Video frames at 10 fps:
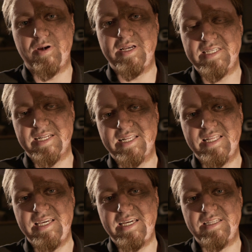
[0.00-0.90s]
isn't
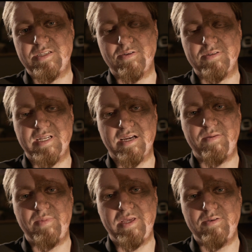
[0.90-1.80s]
clean, so it's not going
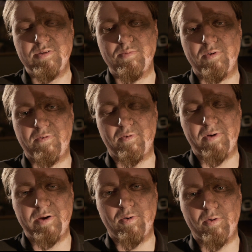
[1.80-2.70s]
to be usable for
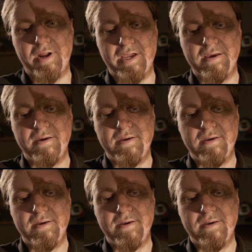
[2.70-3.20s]
recording.